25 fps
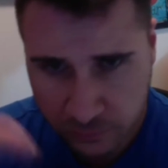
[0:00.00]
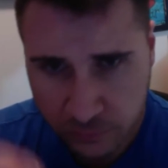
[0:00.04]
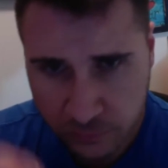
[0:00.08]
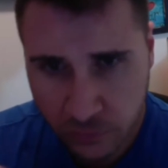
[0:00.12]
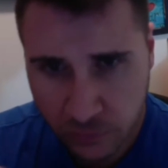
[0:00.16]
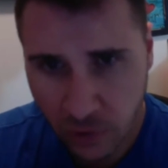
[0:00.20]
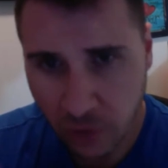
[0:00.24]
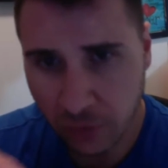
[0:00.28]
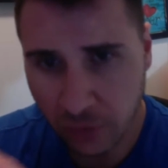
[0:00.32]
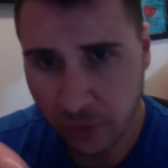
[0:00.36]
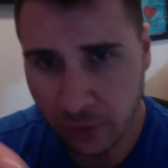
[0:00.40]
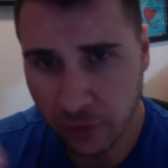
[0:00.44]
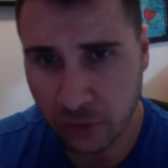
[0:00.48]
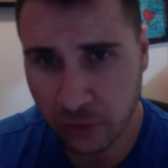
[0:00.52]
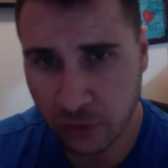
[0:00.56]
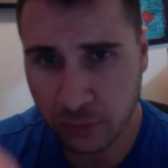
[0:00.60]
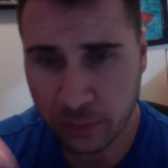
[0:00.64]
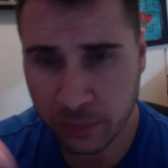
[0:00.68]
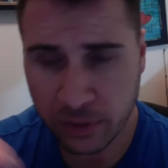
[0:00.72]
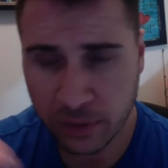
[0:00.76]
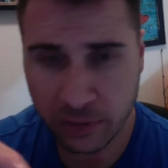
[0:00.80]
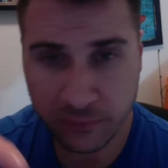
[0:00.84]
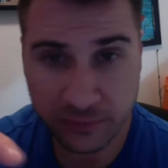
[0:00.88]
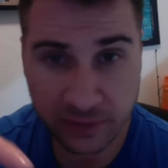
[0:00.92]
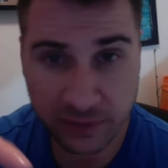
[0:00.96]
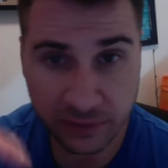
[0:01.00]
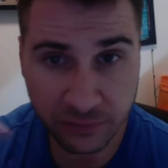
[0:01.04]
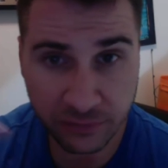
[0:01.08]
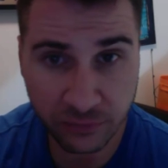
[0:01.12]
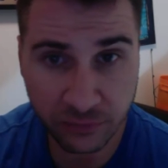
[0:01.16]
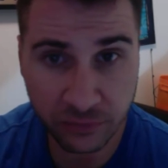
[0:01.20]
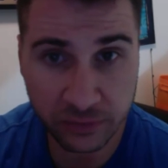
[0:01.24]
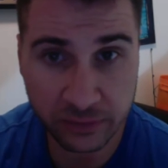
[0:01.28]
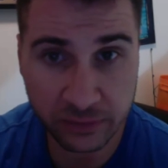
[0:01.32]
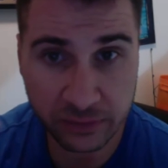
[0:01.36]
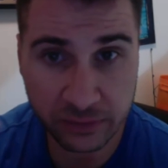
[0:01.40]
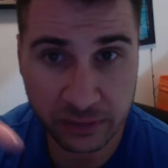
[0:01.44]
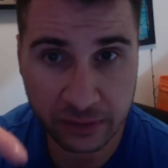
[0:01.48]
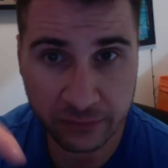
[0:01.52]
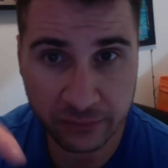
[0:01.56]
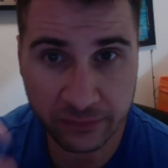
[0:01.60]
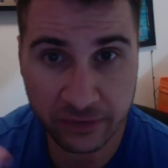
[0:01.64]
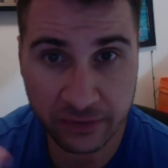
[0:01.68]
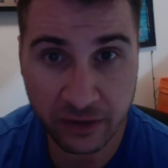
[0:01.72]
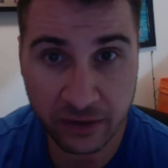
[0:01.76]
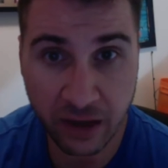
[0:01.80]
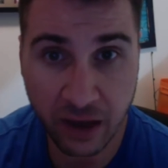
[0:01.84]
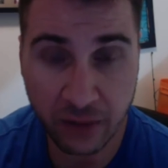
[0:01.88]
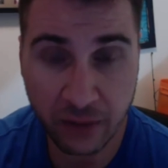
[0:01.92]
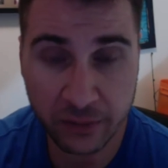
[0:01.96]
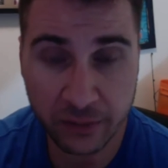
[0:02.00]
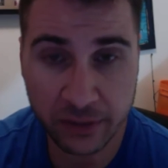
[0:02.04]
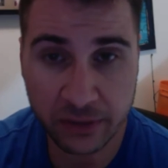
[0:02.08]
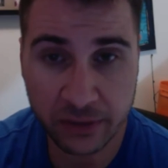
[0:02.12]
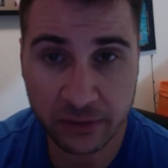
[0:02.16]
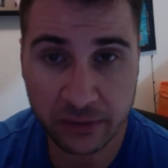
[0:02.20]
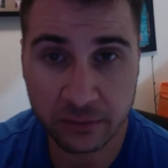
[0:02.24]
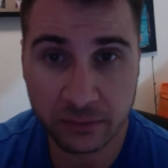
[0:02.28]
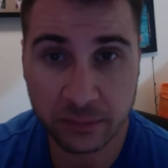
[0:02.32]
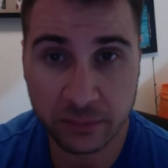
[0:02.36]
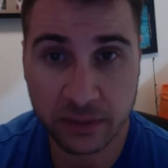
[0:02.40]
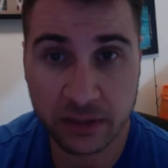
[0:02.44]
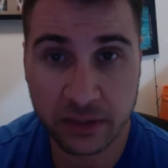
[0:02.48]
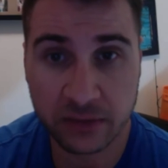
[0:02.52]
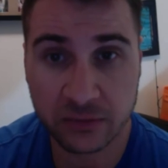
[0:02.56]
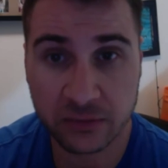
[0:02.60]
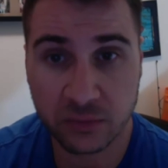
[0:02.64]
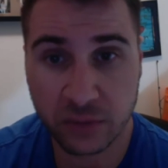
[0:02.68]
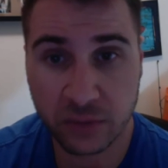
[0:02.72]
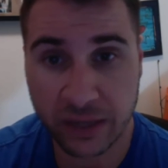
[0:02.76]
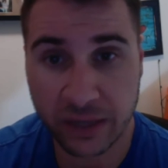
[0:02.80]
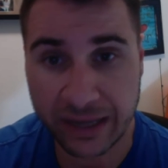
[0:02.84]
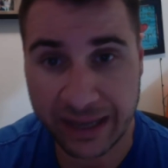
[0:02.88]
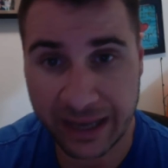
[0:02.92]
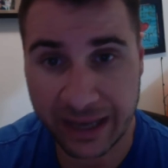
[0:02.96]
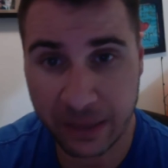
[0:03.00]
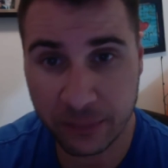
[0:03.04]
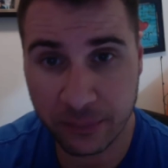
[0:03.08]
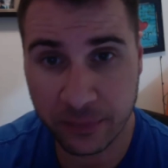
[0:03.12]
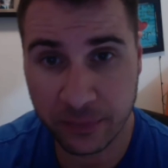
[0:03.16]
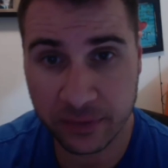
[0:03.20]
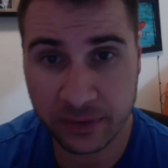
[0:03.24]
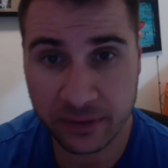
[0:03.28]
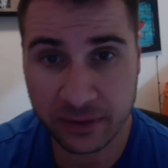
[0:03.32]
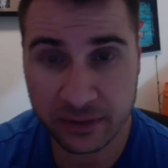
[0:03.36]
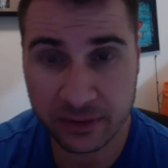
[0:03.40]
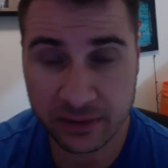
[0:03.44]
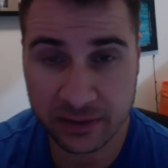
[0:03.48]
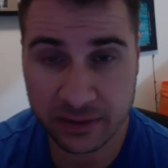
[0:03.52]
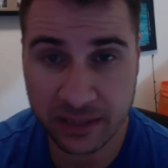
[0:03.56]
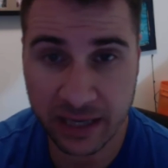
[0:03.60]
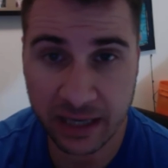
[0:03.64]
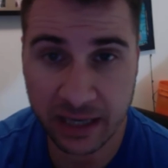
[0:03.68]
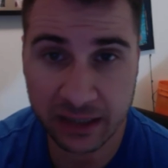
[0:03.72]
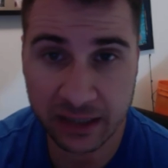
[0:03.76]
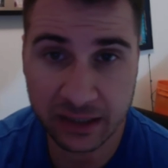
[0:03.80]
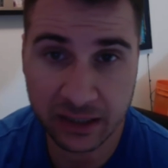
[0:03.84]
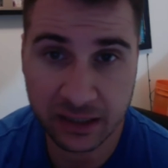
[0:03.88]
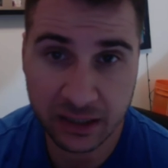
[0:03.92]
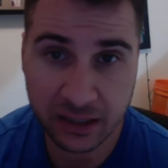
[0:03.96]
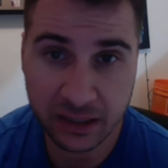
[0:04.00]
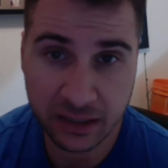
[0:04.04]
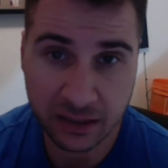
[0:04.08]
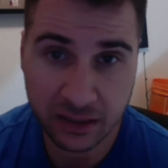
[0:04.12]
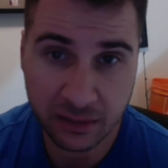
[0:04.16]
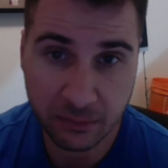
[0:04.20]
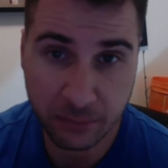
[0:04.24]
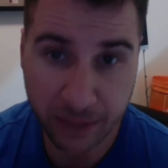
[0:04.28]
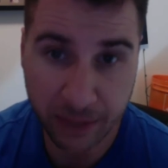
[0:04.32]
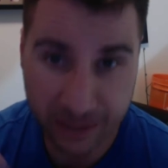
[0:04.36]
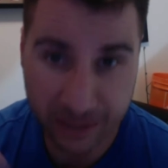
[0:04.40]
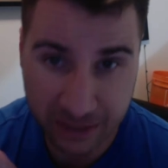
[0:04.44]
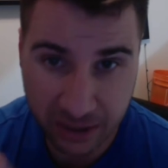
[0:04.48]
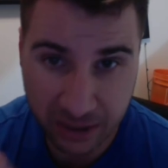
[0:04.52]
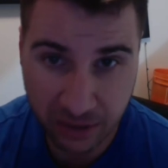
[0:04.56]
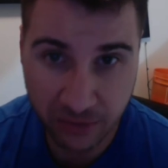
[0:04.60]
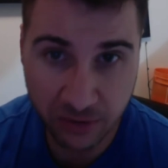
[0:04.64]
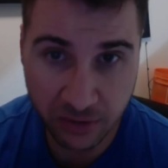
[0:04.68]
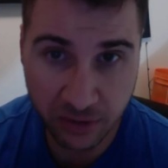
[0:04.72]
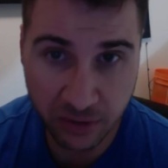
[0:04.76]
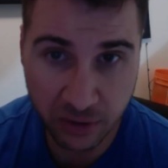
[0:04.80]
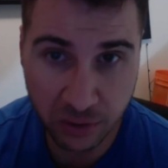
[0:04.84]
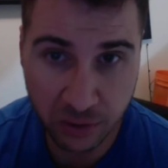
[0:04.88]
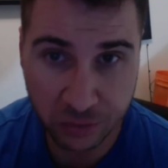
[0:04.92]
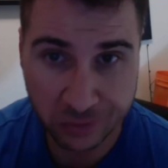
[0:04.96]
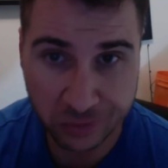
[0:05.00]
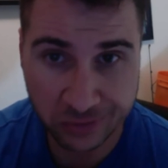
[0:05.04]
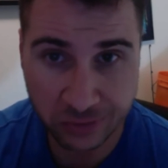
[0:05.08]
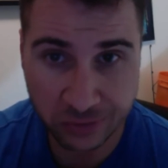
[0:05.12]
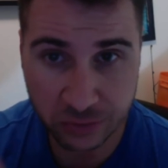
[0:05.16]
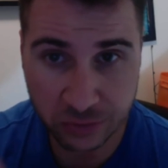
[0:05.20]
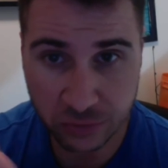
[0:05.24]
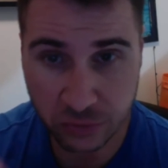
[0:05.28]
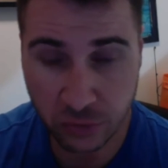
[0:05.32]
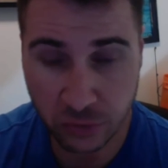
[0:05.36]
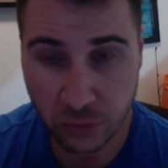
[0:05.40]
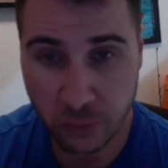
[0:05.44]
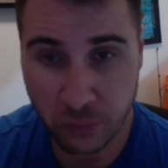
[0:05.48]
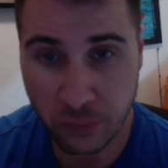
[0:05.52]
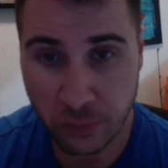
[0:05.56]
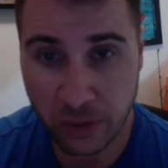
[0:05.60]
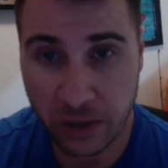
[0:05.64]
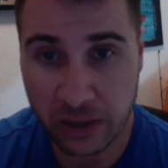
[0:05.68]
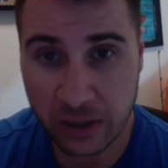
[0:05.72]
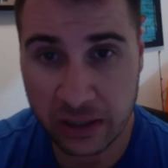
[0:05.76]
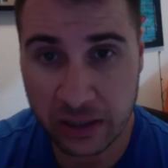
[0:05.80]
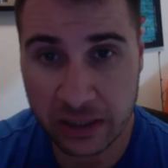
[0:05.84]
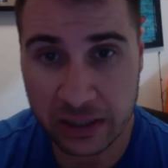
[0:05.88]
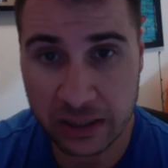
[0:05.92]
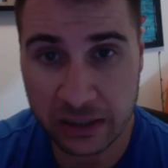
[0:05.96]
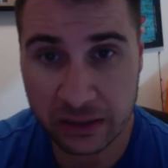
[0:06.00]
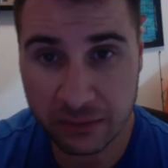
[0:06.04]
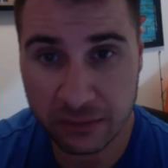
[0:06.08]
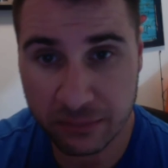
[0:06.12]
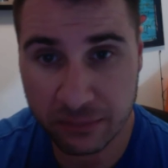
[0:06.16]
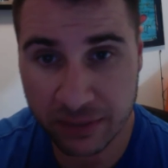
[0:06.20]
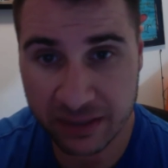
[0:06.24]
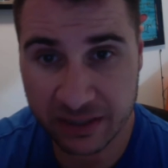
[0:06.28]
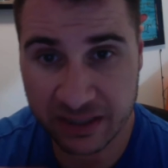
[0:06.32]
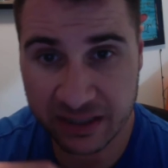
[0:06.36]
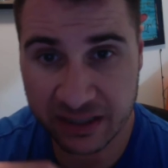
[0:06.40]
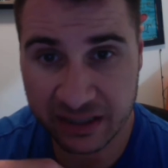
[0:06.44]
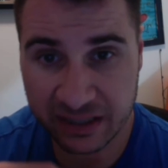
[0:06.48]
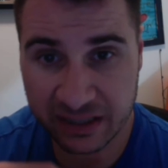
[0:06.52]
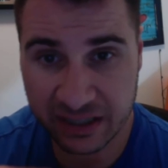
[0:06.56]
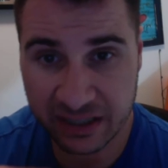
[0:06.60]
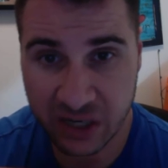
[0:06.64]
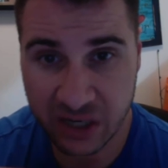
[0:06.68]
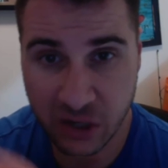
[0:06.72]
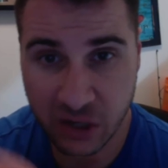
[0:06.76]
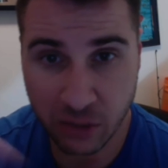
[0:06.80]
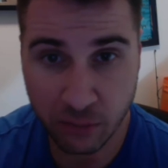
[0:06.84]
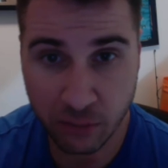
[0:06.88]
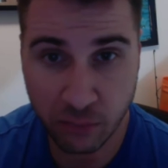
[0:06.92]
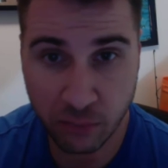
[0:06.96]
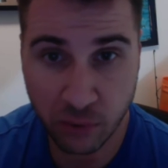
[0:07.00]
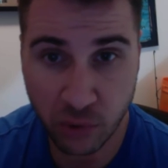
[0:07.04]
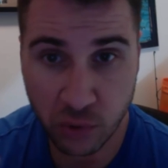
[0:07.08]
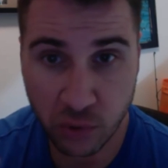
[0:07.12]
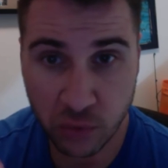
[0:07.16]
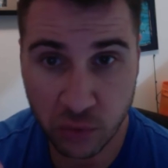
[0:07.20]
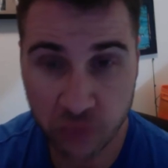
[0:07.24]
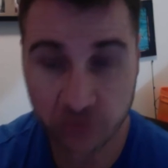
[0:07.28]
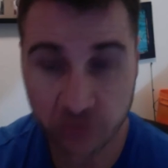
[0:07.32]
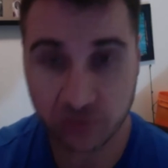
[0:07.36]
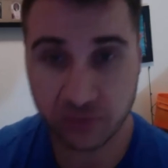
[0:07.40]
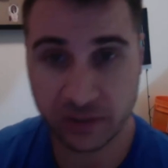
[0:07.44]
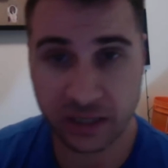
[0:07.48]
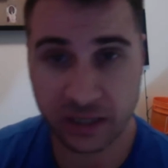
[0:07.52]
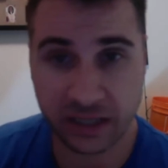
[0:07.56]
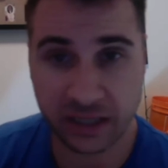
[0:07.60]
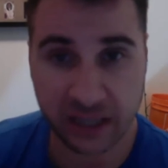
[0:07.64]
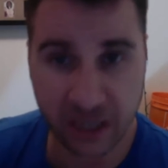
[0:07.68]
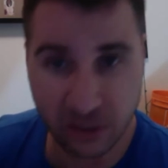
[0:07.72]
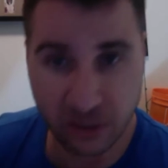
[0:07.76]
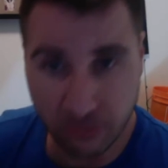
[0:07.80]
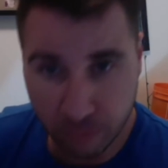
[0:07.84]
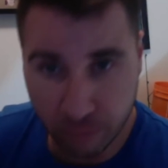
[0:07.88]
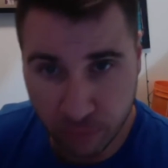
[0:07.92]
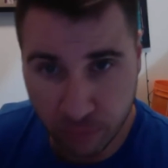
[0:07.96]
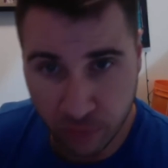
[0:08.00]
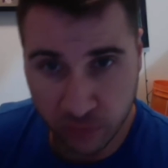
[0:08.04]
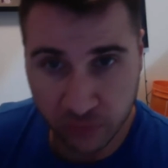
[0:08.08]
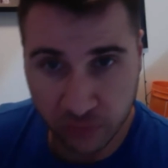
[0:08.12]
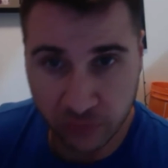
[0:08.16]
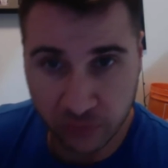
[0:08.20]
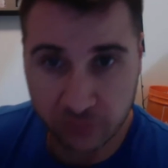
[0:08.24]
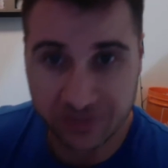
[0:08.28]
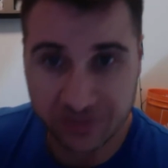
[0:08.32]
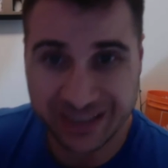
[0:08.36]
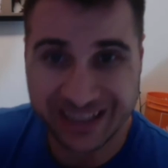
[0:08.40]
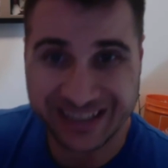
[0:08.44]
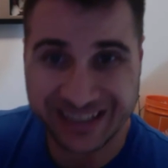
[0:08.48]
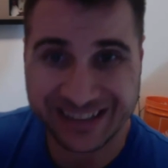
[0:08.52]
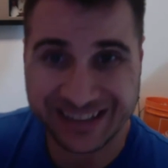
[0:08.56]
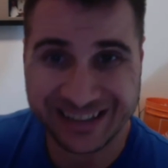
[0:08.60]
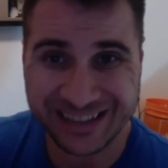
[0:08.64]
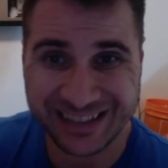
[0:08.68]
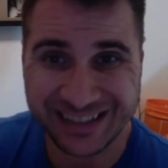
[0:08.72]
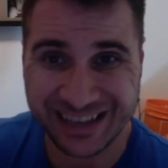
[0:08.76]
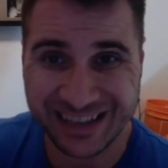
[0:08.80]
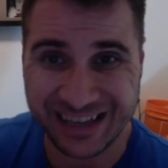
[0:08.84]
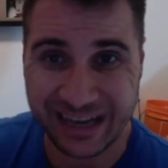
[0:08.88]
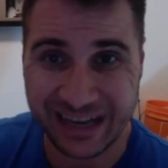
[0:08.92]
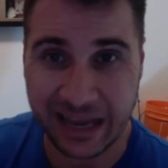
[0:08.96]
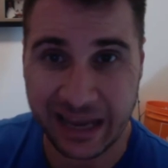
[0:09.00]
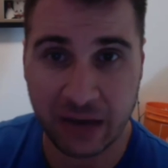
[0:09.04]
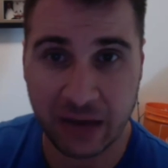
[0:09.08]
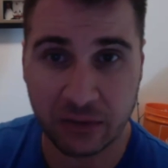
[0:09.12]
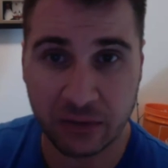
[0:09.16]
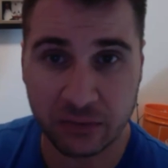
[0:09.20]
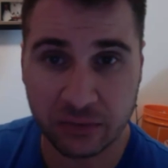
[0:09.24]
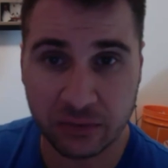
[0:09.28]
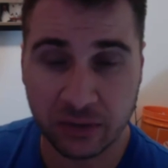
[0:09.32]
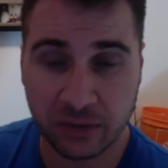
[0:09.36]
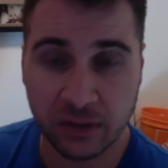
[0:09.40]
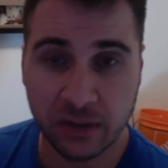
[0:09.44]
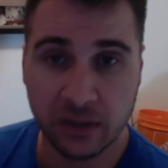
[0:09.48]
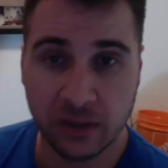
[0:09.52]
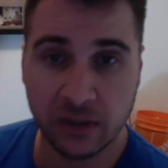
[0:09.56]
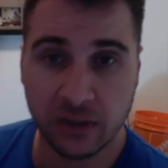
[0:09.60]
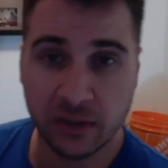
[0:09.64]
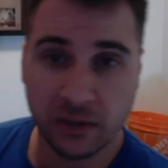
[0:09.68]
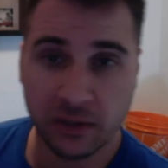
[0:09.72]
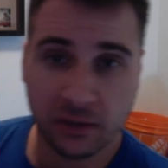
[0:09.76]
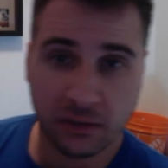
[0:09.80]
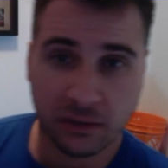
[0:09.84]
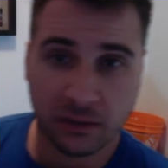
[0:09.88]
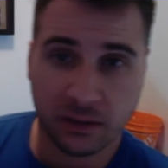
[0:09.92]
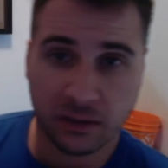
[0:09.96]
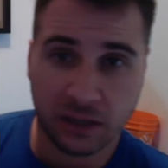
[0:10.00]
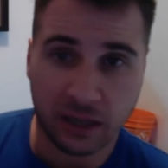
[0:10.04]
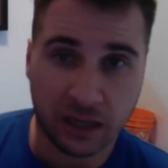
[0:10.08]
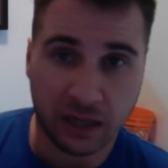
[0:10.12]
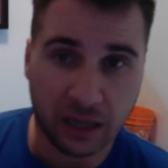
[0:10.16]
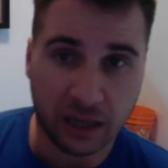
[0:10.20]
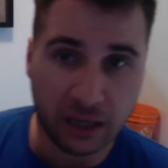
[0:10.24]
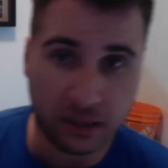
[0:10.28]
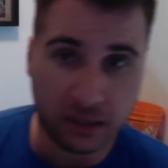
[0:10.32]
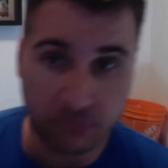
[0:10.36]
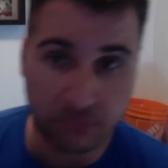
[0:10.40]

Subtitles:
a little bit of different phenomenon, because what happened is that bacteria goes into their body and basically decompose. So they decompose from the inside out, and